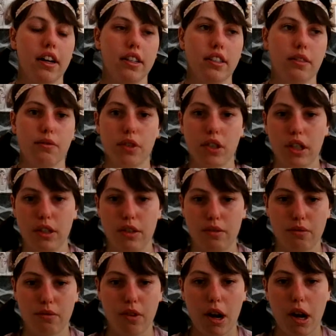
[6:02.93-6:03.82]
a different
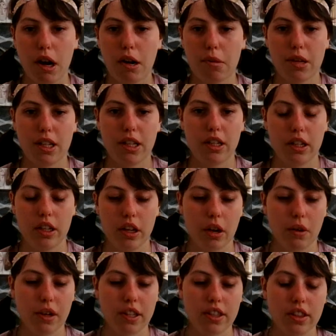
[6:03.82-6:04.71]
environment. You
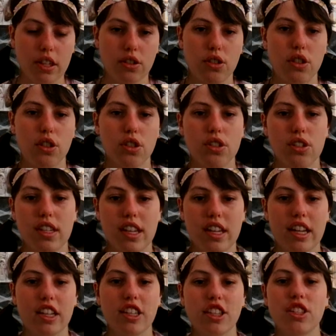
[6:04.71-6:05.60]
know, it
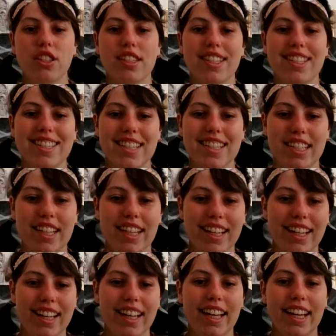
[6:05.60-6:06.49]
just doesn't